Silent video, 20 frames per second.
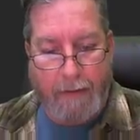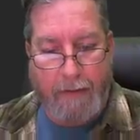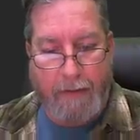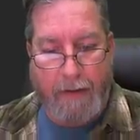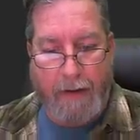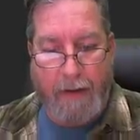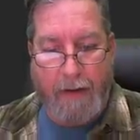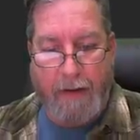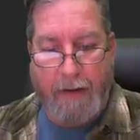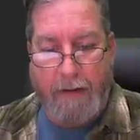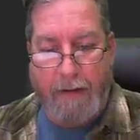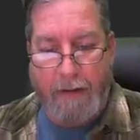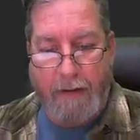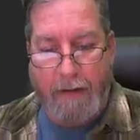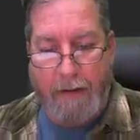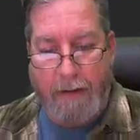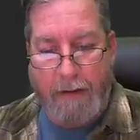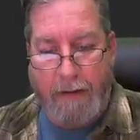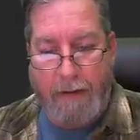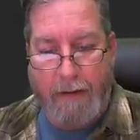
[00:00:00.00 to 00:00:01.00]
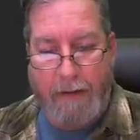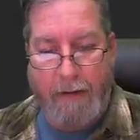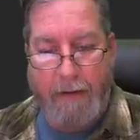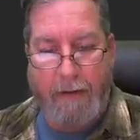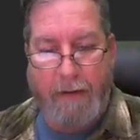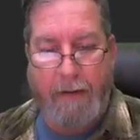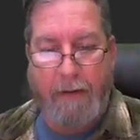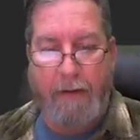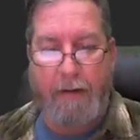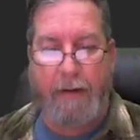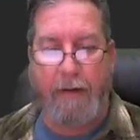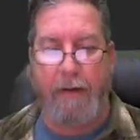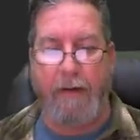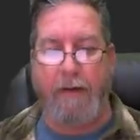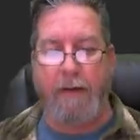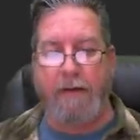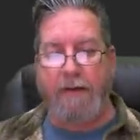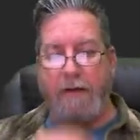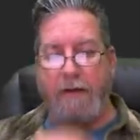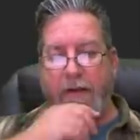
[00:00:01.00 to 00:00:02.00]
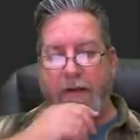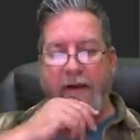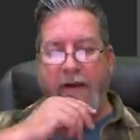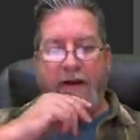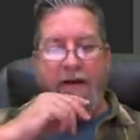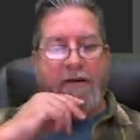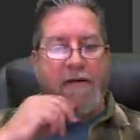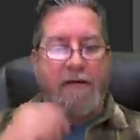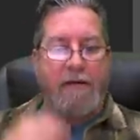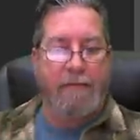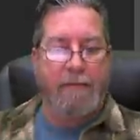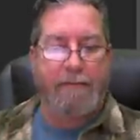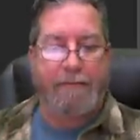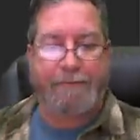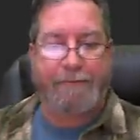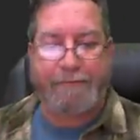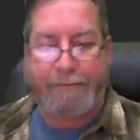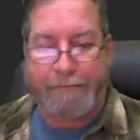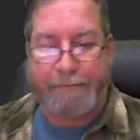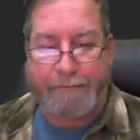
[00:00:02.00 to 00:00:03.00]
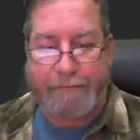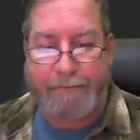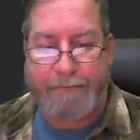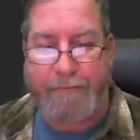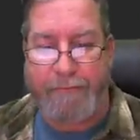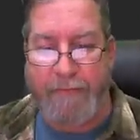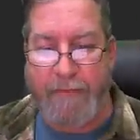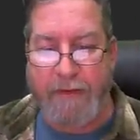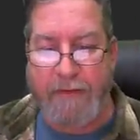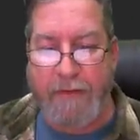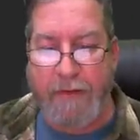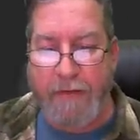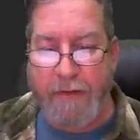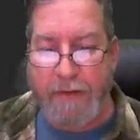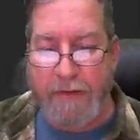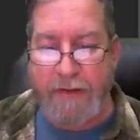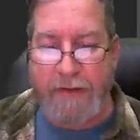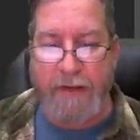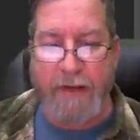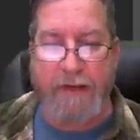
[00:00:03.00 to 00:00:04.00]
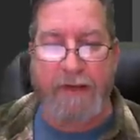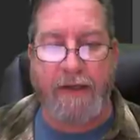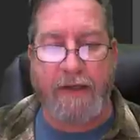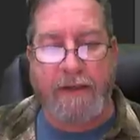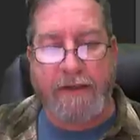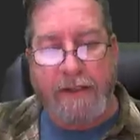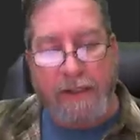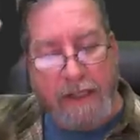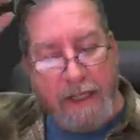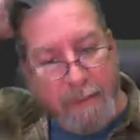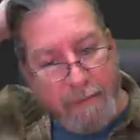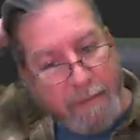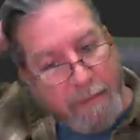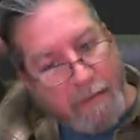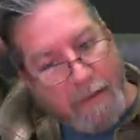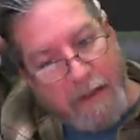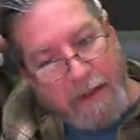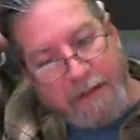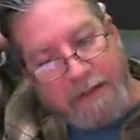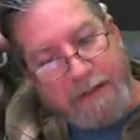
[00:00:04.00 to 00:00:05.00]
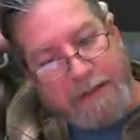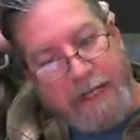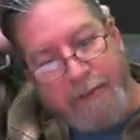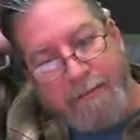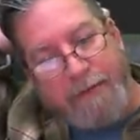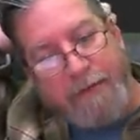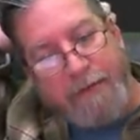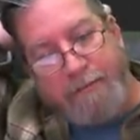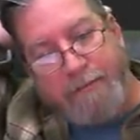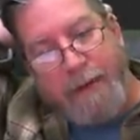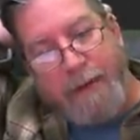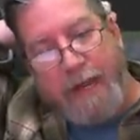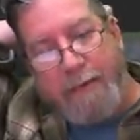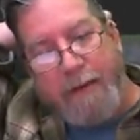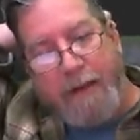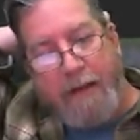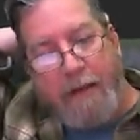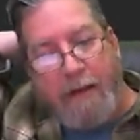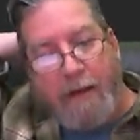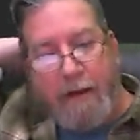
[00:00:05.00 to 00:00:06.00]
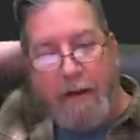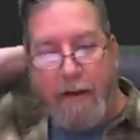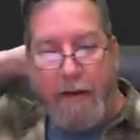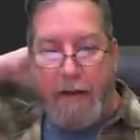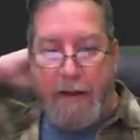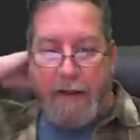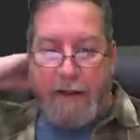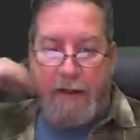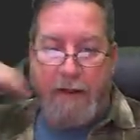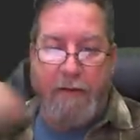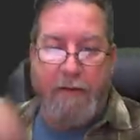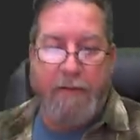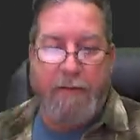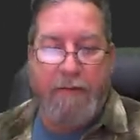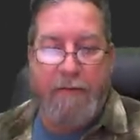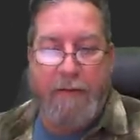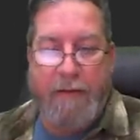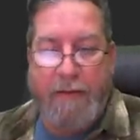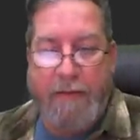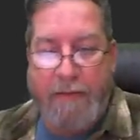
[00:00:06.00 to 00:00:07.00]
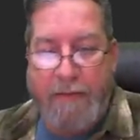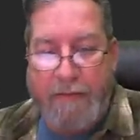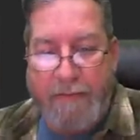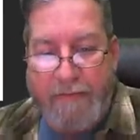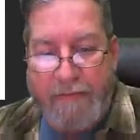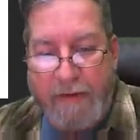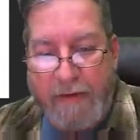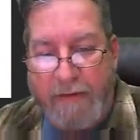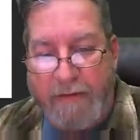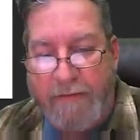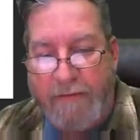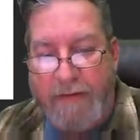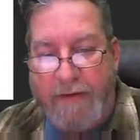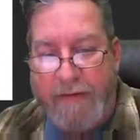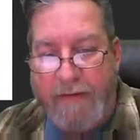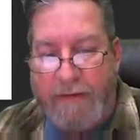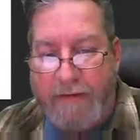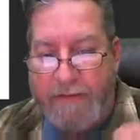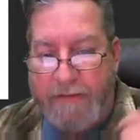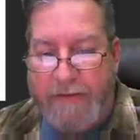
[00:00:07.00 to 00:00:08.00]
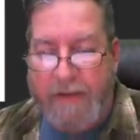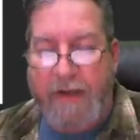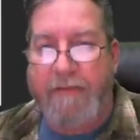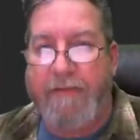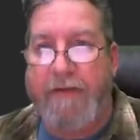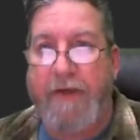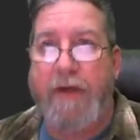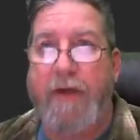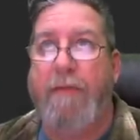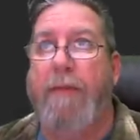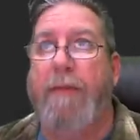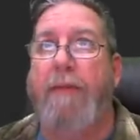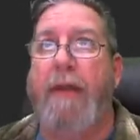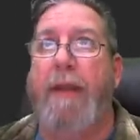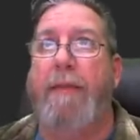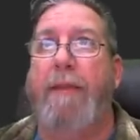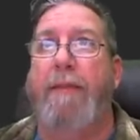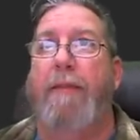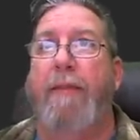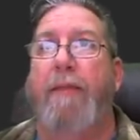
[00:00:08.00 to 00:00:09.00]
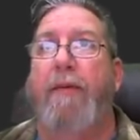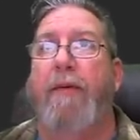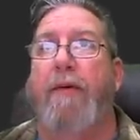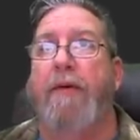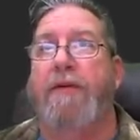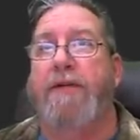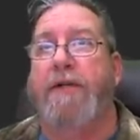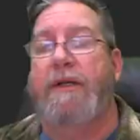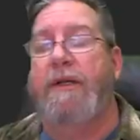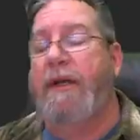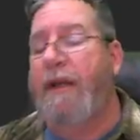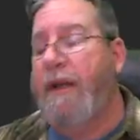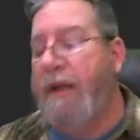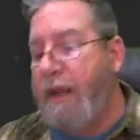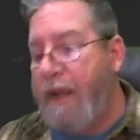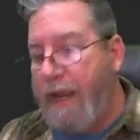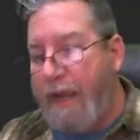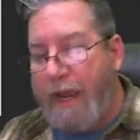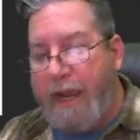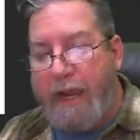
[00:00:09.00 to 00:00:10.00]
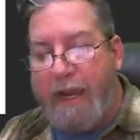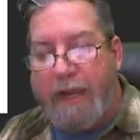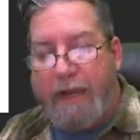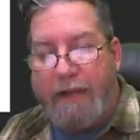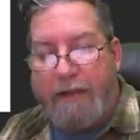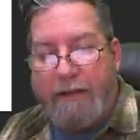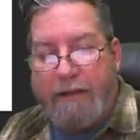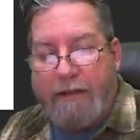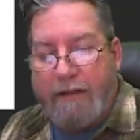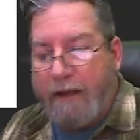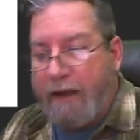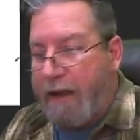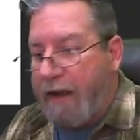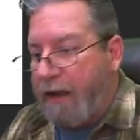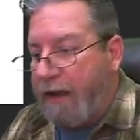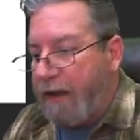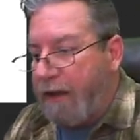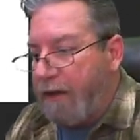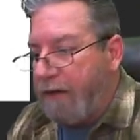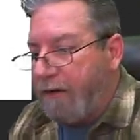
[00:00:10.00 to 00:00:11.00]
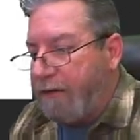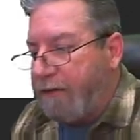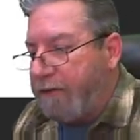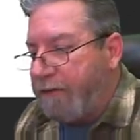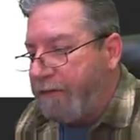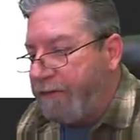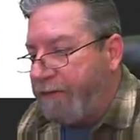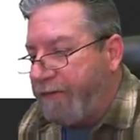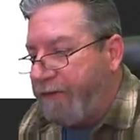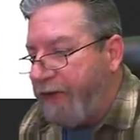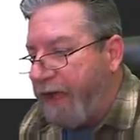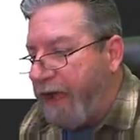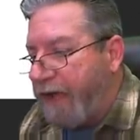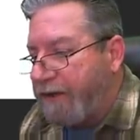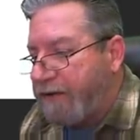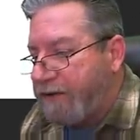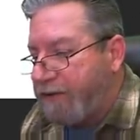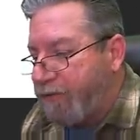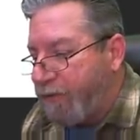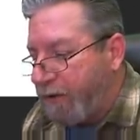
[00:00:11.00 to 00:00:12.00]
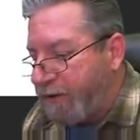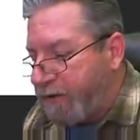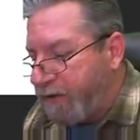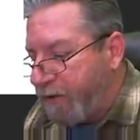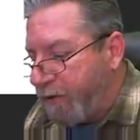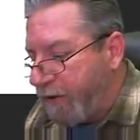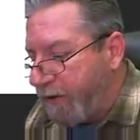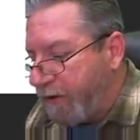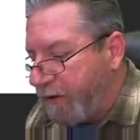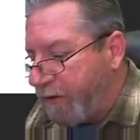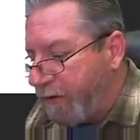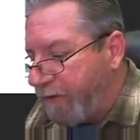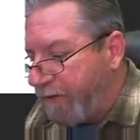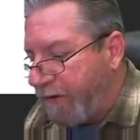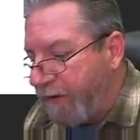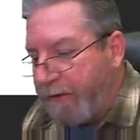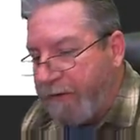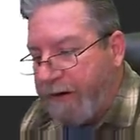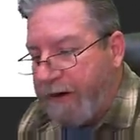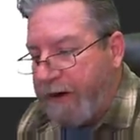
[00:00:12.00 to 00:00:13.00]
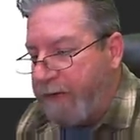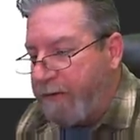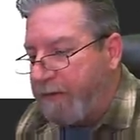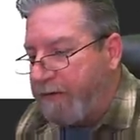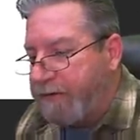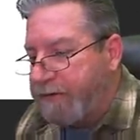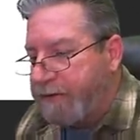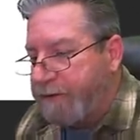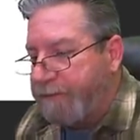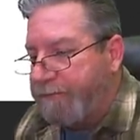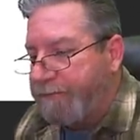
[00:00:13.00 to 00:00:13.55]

Yeah. So there. So those are the things to keep in mind. Just keep those baby, you know, if you can think of a human baby proportion and uh, that's what you want to do for your animals.